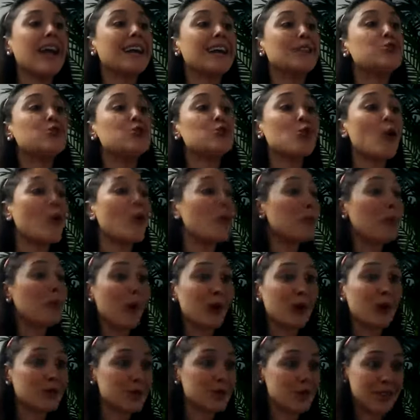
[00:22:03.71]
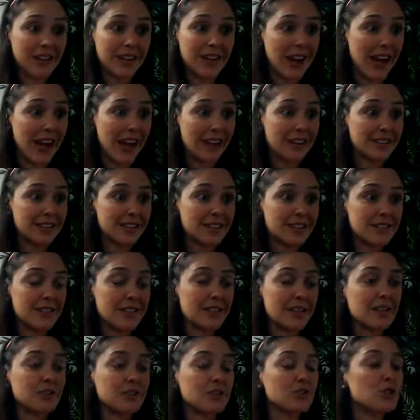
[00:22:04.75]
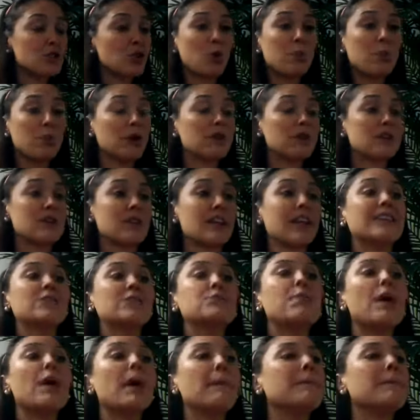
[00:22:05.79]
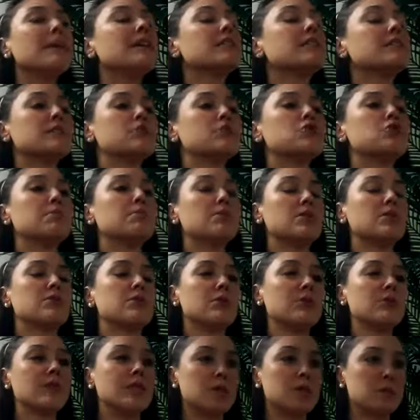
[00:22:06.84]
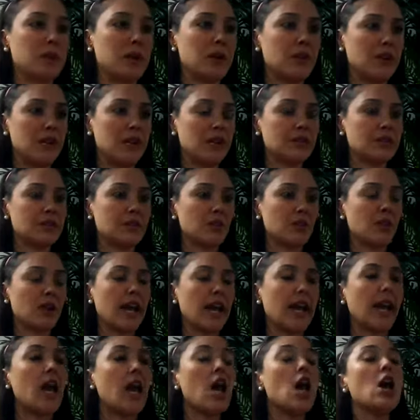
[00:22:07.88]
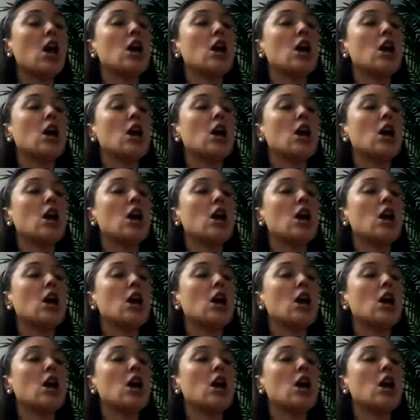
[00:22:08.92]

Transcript: It's so personalized. So personalized. Pumping is such a personal experience, okay?